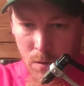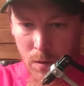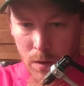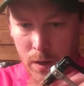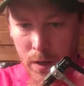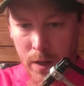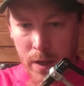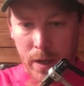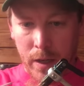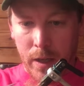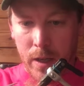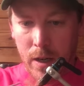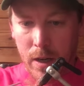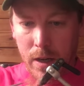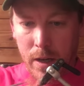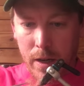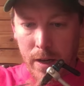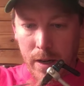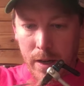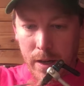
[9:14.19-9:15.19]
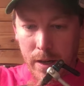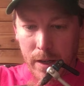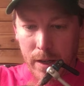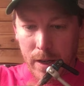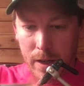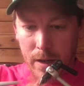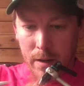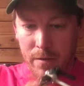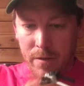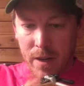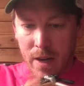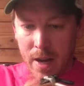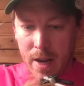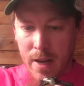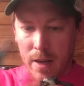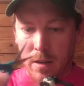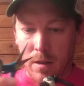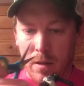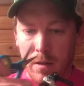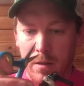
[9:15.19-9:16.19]
we're going to cut it at kind of an
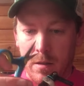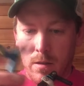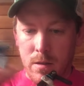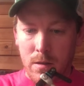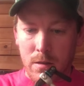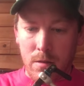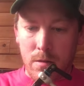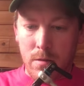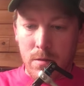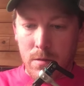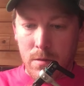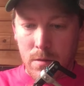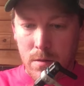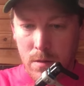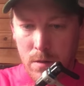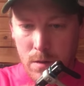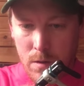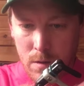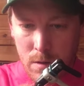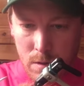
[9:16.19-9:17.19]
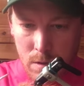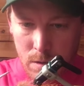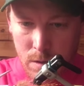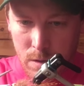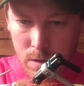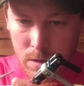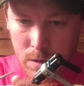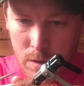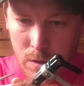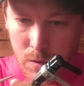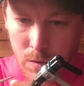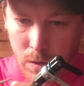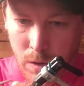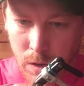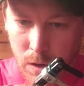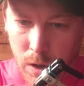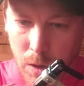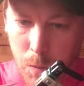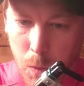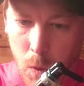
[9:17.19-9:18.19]
angle to the
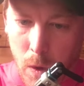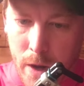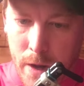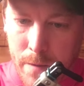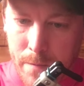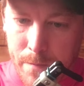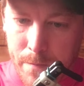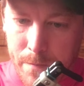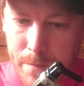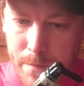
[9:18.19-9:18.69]
hook point.